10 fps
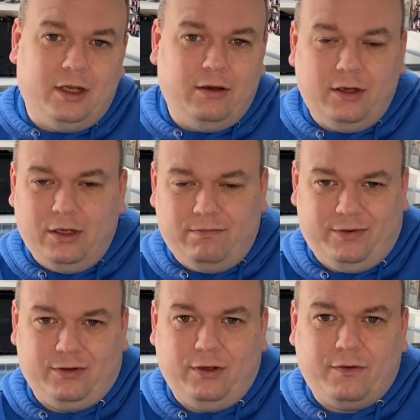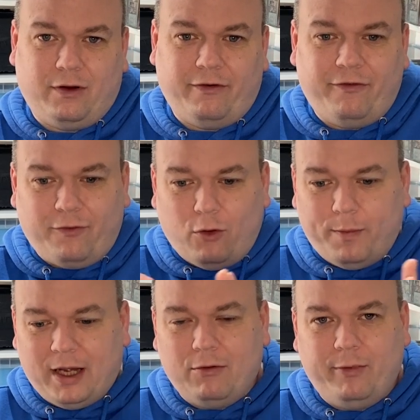and so you've got a
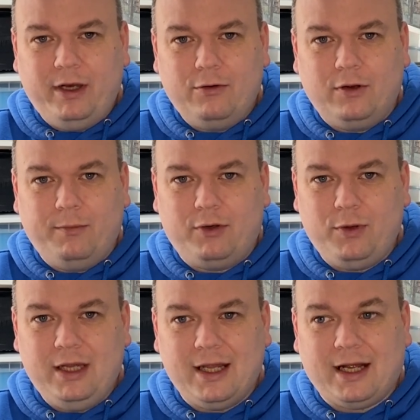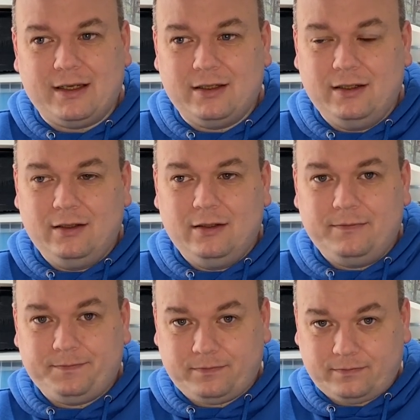£4 window in between that
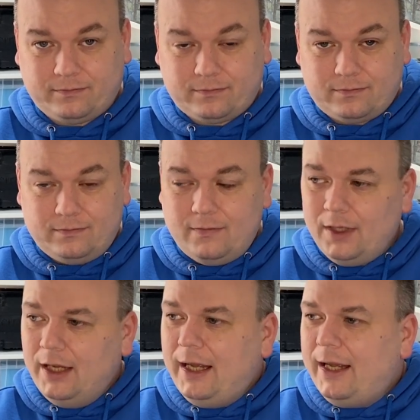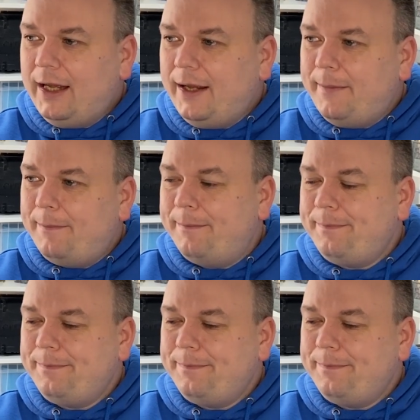and